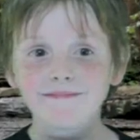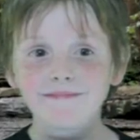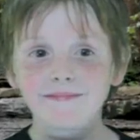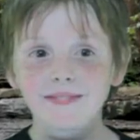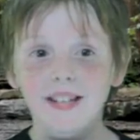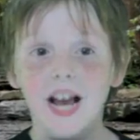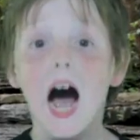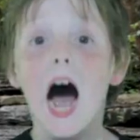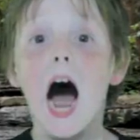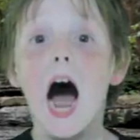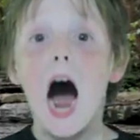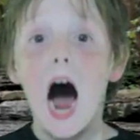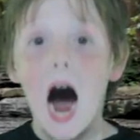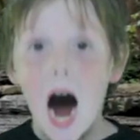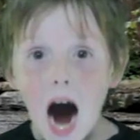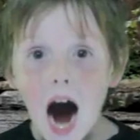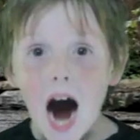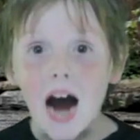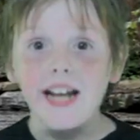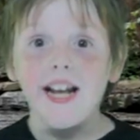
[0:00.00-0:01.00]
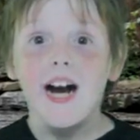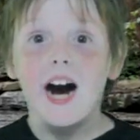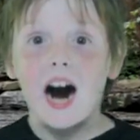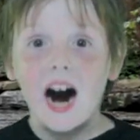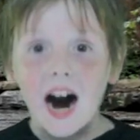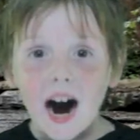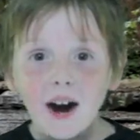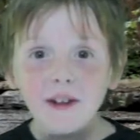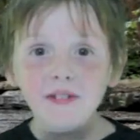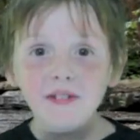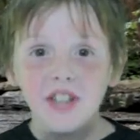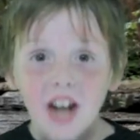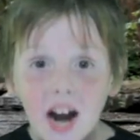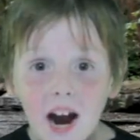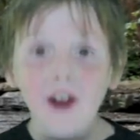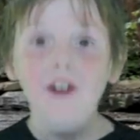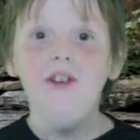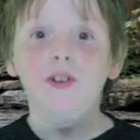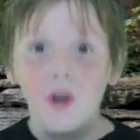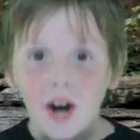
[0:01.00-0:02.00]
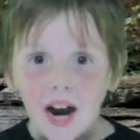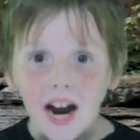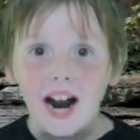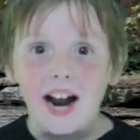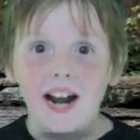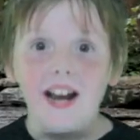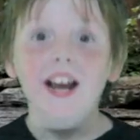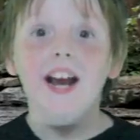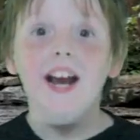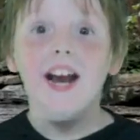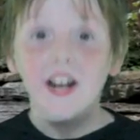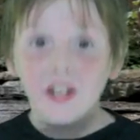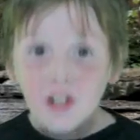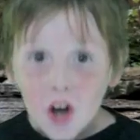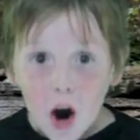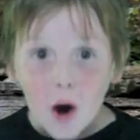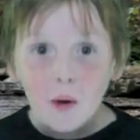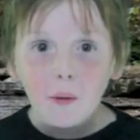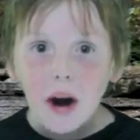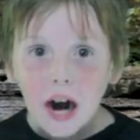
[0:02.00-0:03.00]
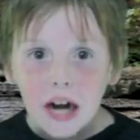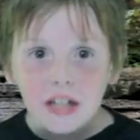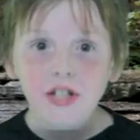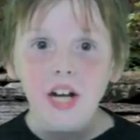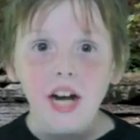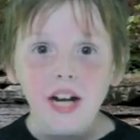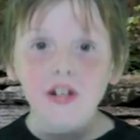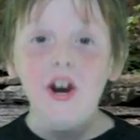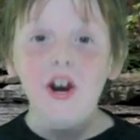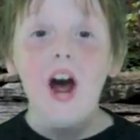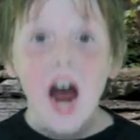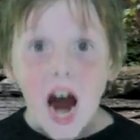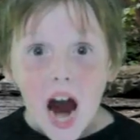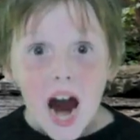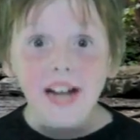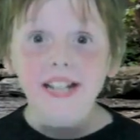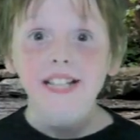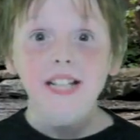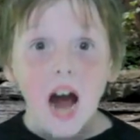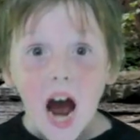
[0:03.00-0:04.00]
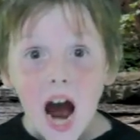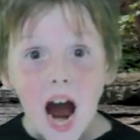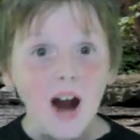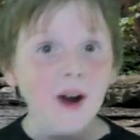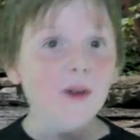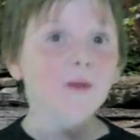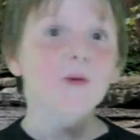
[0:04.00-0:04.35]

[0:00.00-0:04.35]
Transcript: Hi, I'm Jared Quinn, and you're watching Green Tech